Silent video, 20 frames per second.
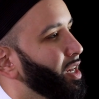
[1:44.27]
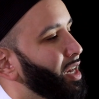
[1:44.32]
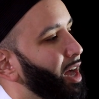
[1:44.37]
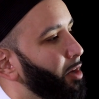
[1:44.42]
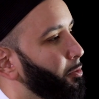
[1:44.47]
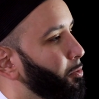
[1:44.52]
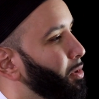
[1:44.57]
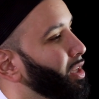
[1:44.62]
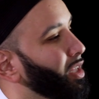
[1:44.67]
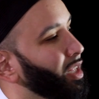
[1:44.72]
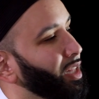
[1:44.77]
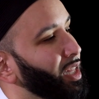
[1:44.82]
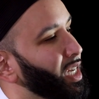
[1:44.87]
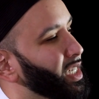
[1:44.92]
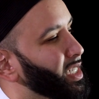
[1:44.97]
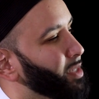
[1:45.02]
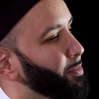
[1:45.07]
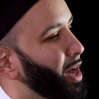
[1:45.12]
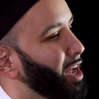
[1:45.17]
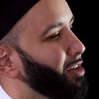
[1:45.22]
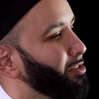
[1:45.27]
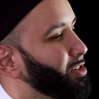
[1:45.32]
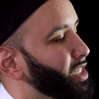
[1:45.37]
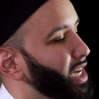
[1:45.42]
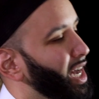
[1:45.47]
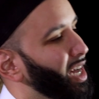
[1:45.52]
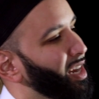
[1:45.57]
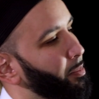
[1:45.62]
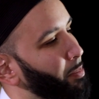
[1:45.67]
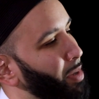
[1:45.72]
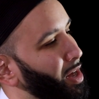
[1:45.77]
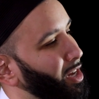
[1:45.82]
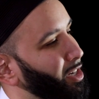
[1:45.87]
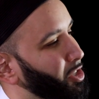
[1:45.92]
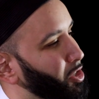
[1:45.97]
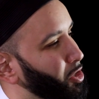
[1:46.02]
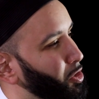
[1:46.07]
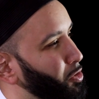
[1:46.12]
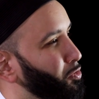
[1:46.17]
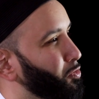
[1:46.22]
Now, will Allah subhanahu wa ta'ala
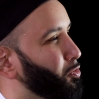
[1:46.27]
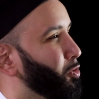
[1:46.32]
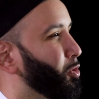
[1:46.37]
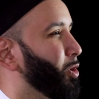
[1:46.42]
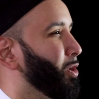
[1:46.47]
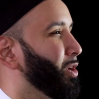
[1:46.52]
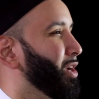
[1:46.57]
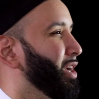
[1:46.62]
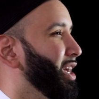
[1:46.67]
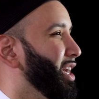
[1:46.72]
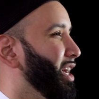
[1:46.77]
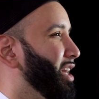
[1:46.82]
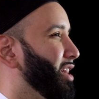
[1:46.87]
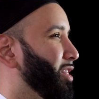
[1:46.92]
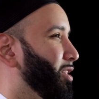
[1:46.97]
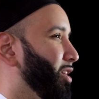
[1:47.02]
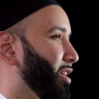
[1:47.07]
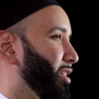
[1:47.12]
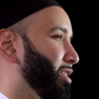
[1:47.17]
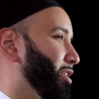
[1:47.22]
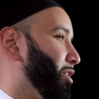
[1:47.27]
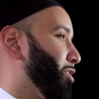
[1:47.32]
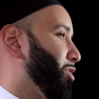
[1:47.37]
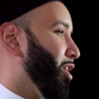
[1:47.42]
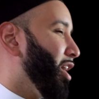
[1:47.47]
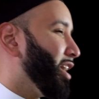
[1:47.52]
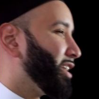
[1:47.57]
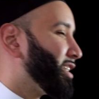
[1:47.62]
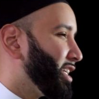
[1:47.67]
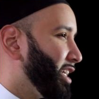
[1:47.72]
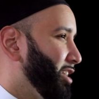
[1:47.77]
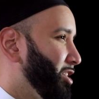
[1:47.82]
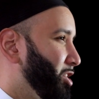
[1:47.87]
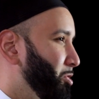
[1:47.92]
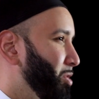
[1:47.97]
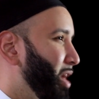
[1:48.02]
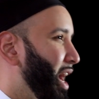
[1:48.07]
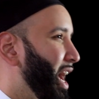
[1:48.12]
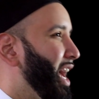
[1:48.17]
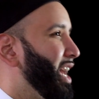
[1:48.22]
punish you for the thoughts that
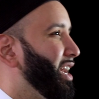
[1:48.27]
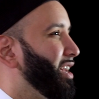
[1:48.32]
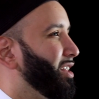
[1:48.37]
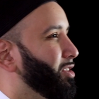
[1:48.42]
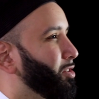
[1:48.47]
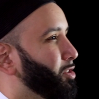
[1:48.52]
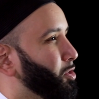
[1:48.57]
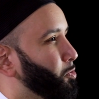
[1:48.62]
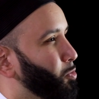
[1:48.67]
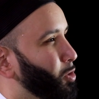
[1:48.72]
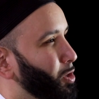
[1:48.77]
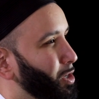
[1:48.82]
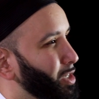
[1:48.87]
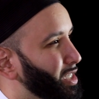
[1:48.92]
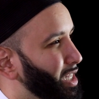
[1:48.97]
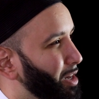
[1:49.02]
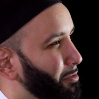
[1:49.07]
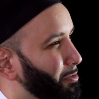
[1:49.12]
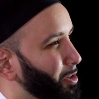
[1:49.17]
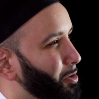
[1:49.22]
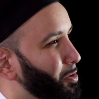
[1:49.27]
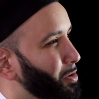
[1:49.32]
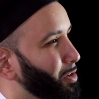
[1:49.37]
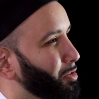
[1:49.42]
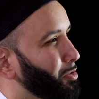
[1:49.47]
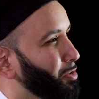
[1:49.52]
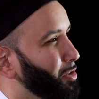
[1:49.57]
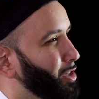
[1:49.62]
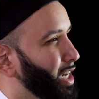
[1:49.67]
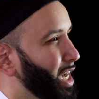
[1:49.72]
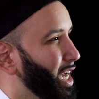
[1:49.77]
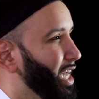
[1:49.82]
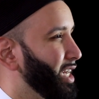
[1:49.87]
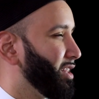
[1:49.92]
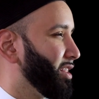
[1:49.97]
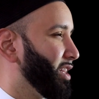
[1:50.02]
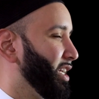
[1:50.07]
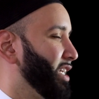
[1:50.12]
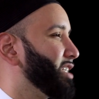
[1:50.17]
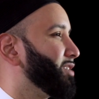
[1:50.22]
you had and those words that were going through your
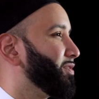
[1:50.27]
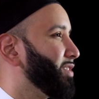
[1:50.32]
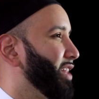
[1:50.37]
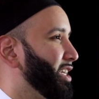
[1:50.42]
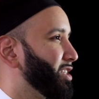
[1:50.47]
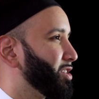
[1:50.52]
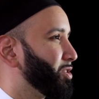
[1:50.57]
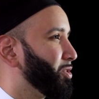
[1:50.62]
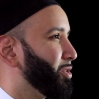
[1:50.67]
head and things of that